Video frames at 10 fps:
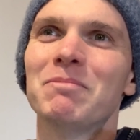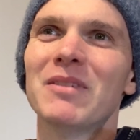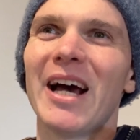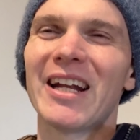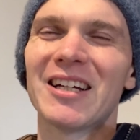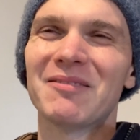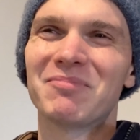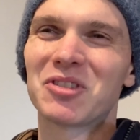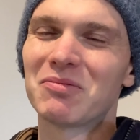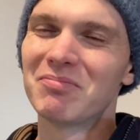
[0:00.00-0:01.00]
had
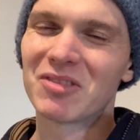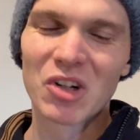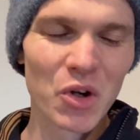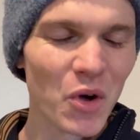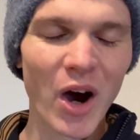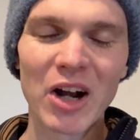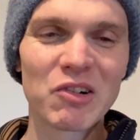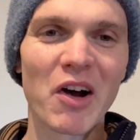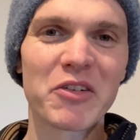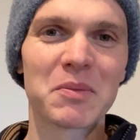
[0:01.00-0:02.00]
a too high
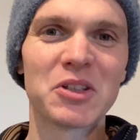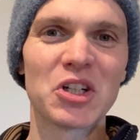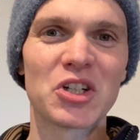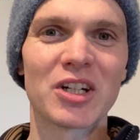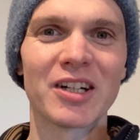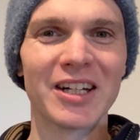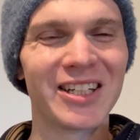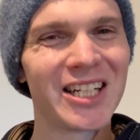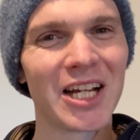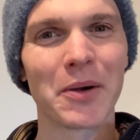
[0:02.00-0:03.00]
driving position,
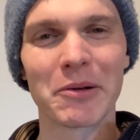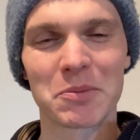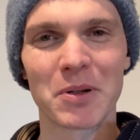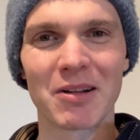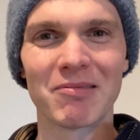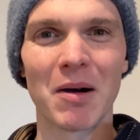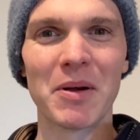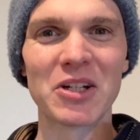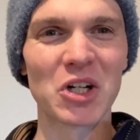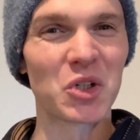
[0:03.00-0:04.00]
interior is pretty
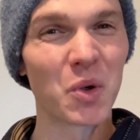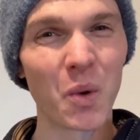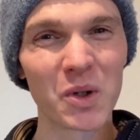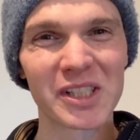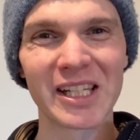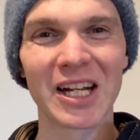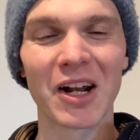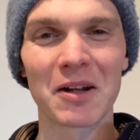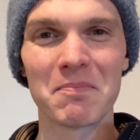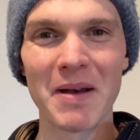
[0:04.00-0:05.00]
rubbish, it torque steered
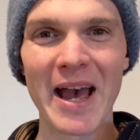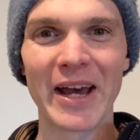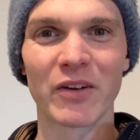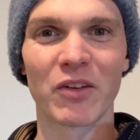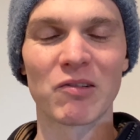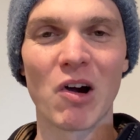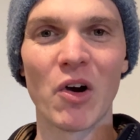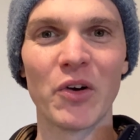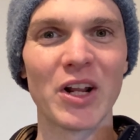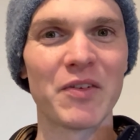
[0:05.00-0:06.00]
like mad on the
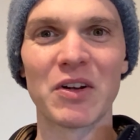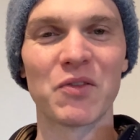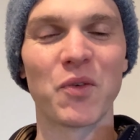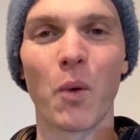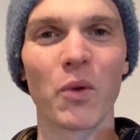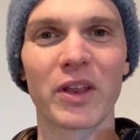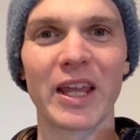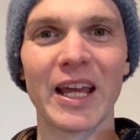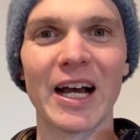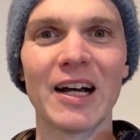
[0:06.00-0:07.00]
road, even in fourth
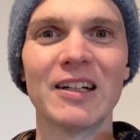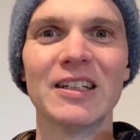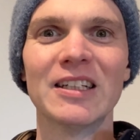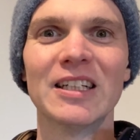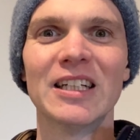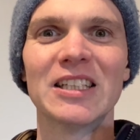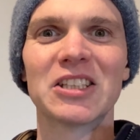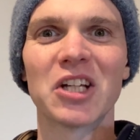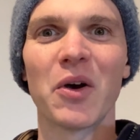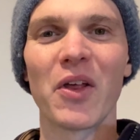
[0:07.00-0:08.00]
gear.
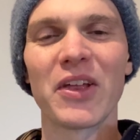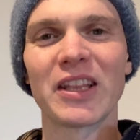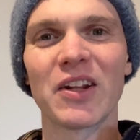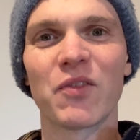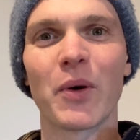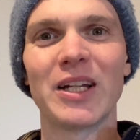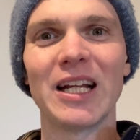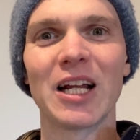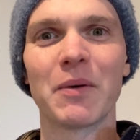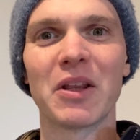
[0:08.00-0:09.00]
So I think that if we're
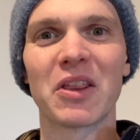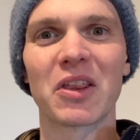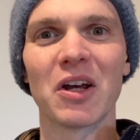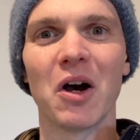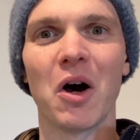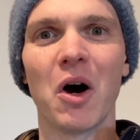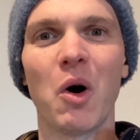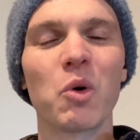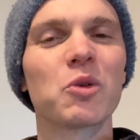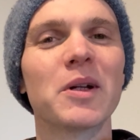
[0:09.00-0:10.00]
dealing with
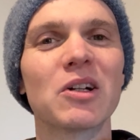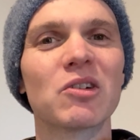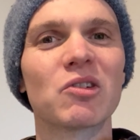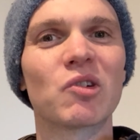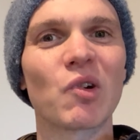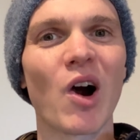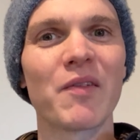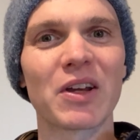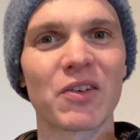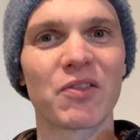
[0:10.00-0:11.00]
ultimate
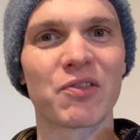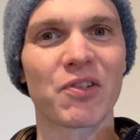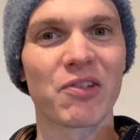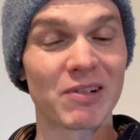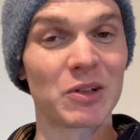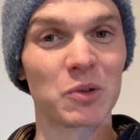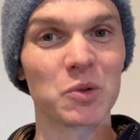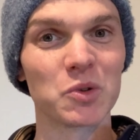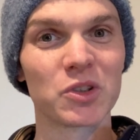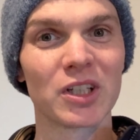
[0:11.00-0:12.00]
driving
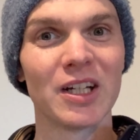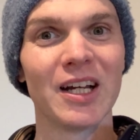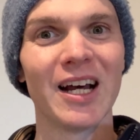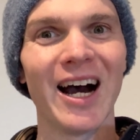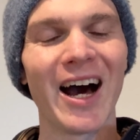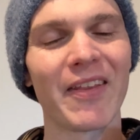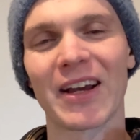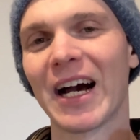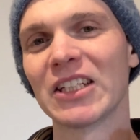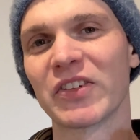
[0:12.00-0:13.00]
thrills, other
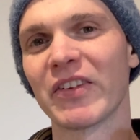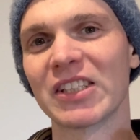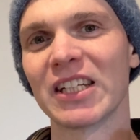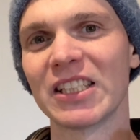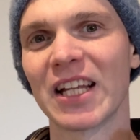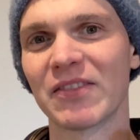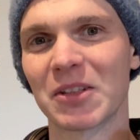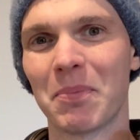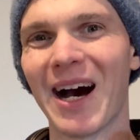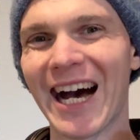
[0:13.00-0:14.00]
cars on this list have
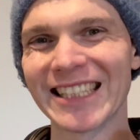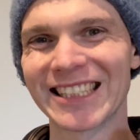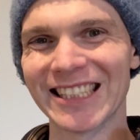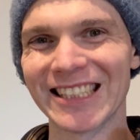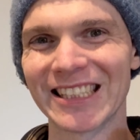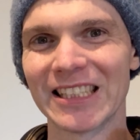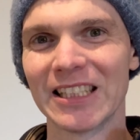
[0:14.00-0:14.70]
surpassed it.